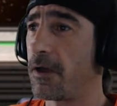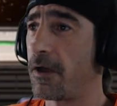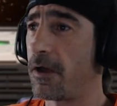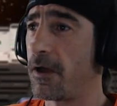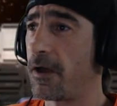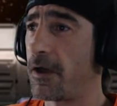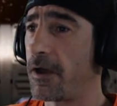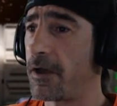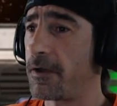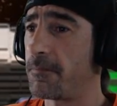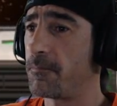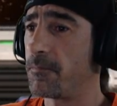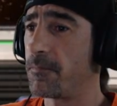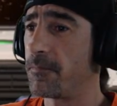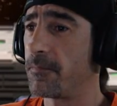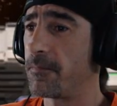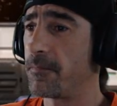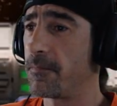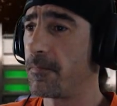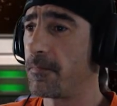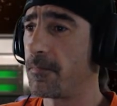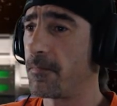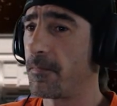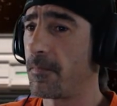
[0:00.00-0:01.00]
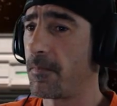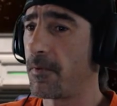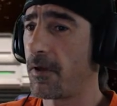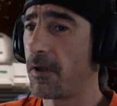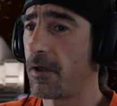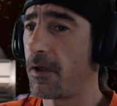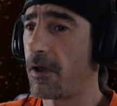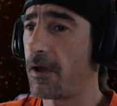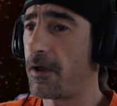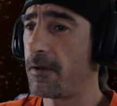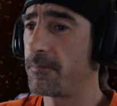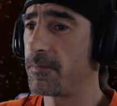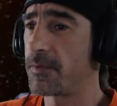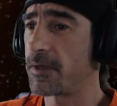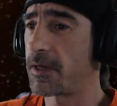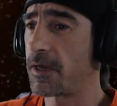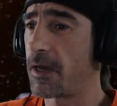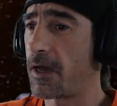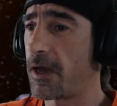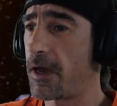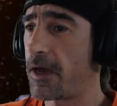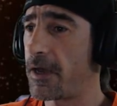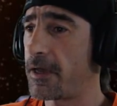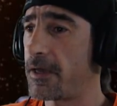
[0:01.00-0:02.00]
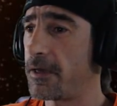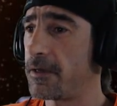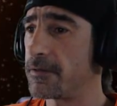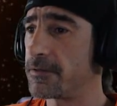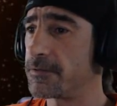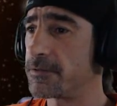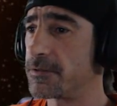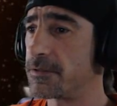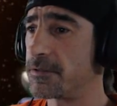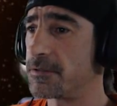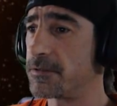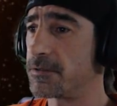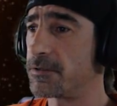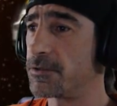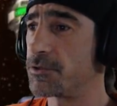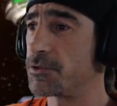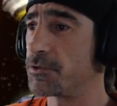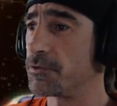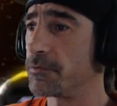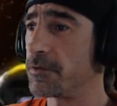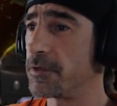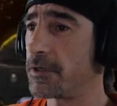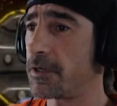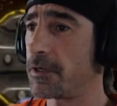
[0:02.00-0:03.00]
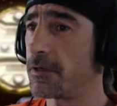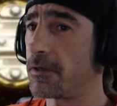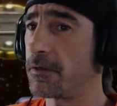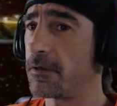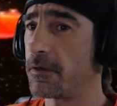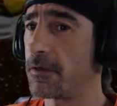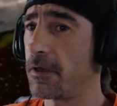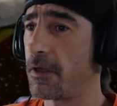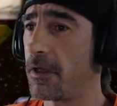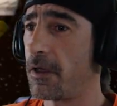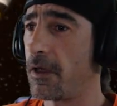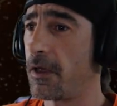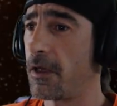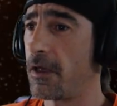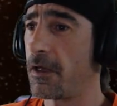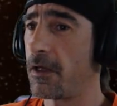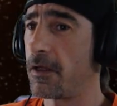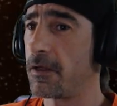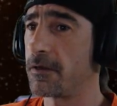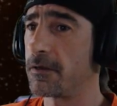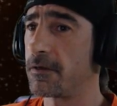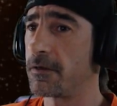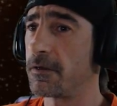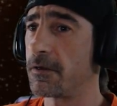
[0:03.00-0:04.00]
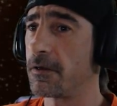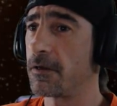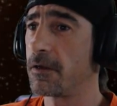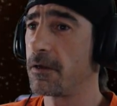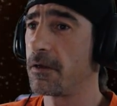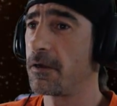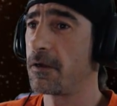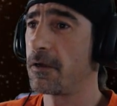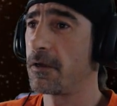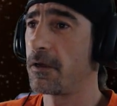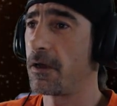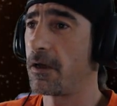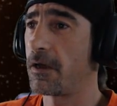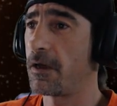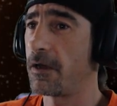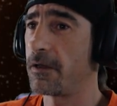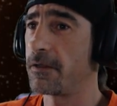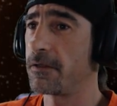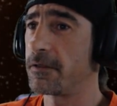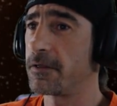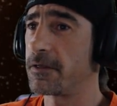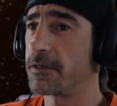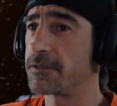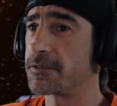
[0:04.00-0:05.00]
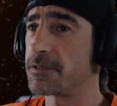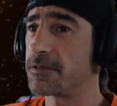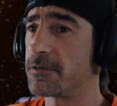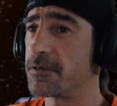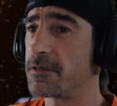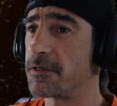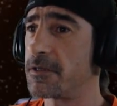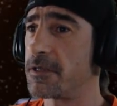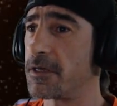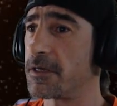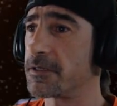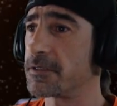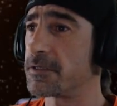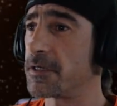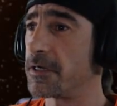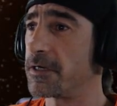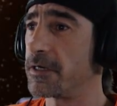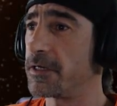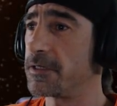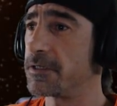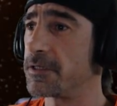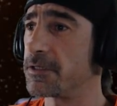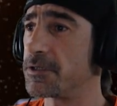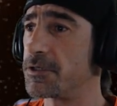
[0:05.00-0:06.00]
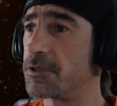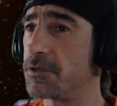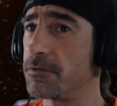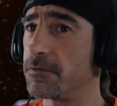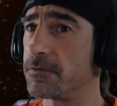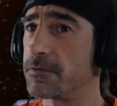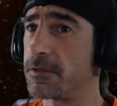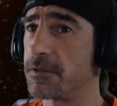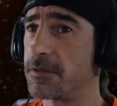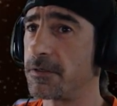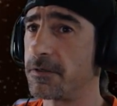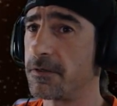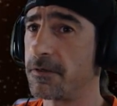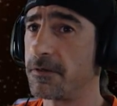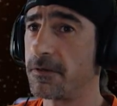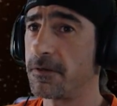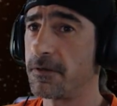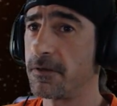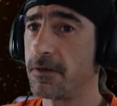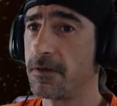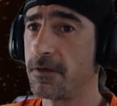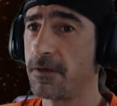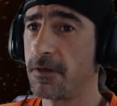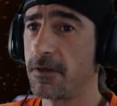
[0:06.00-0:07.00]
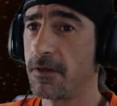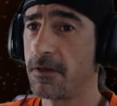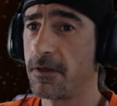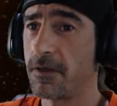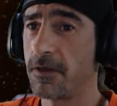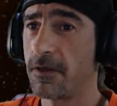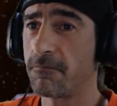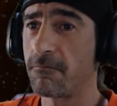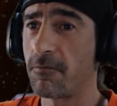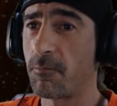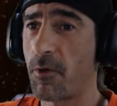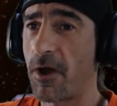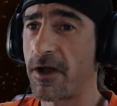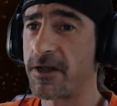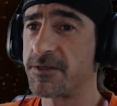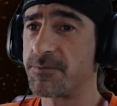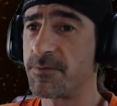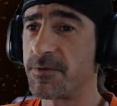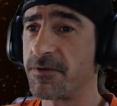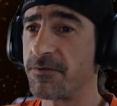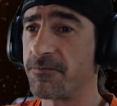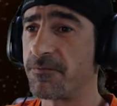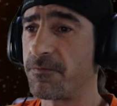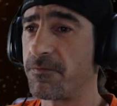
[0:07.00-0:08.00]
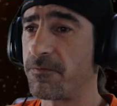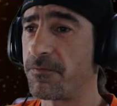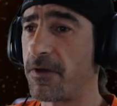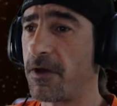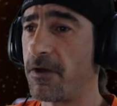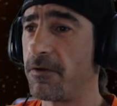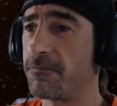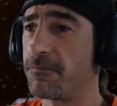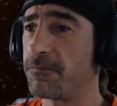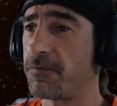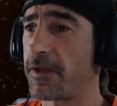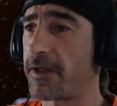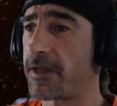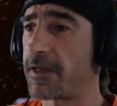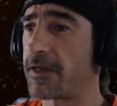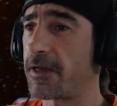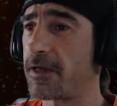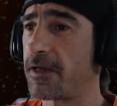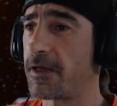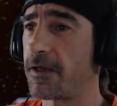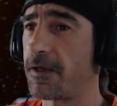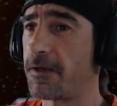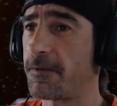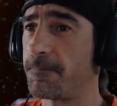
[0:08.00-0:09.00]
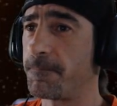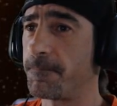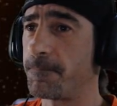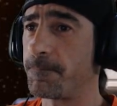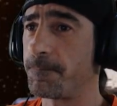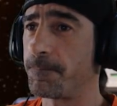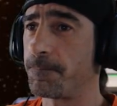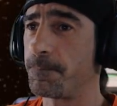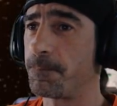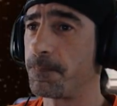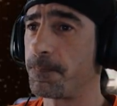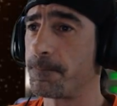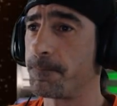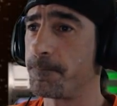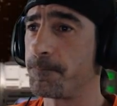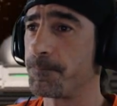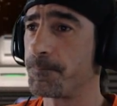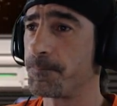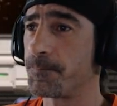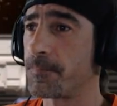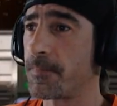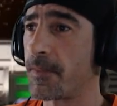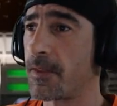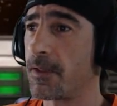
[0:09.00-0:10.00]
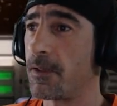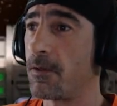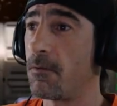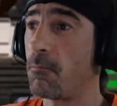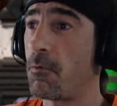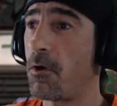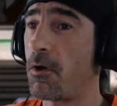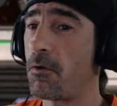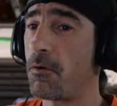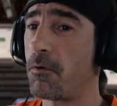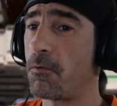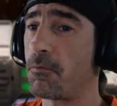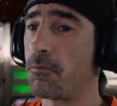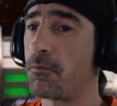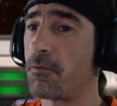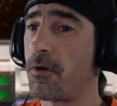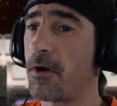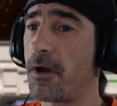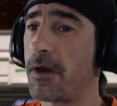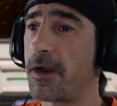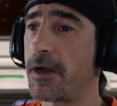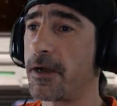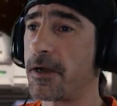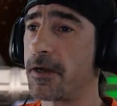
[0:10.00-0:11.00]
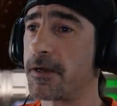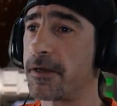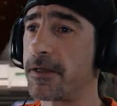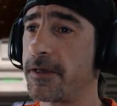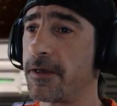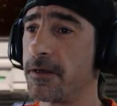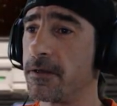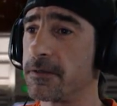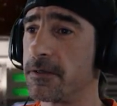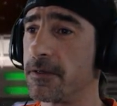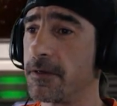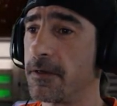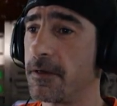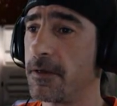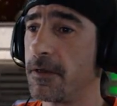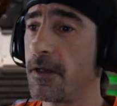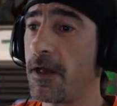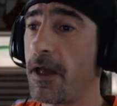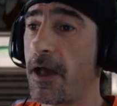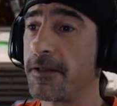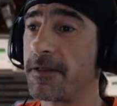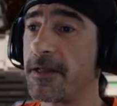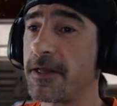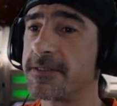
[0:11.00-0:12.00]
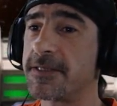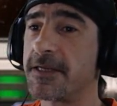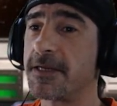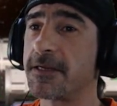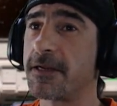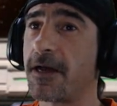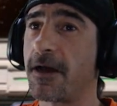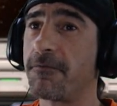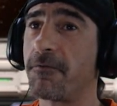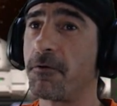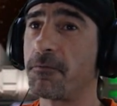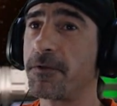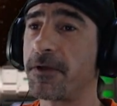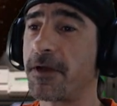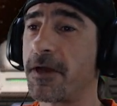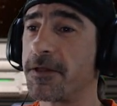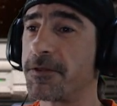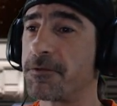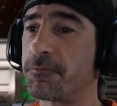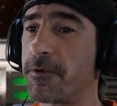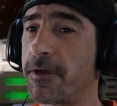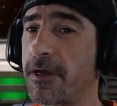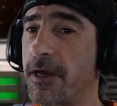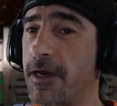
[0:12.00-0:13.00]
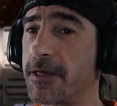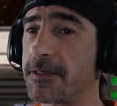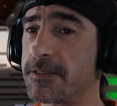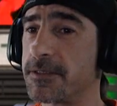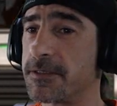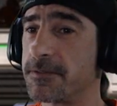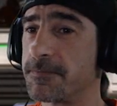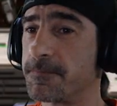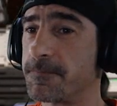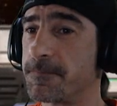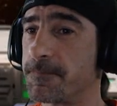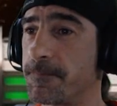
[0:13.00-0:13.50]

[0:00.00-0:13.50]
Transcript: I'm I'm the guy shooting, and these are the things I need to shoot. It reminds me of, of like um, whoa, and I got killed. And that's it. I've only got three guys.